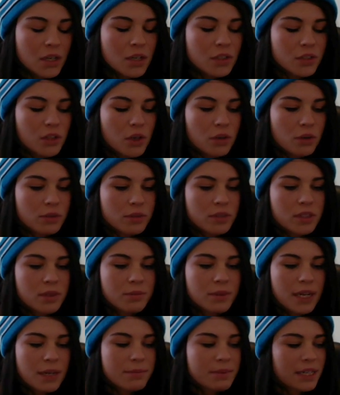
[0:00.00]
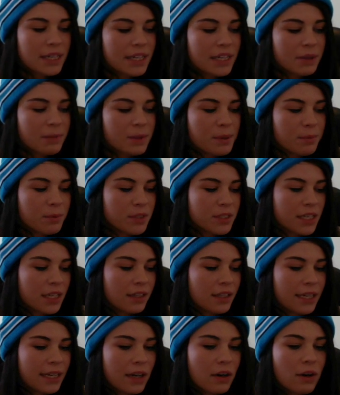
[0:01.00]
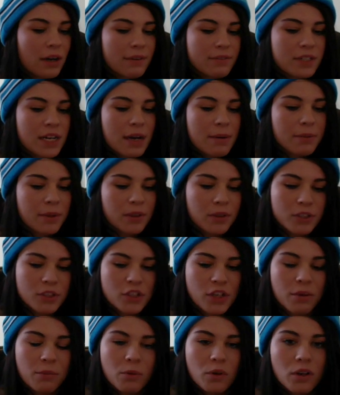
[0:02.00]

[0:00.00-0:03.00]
So sometimes I hear people say, like, I don't have time to go to the gym.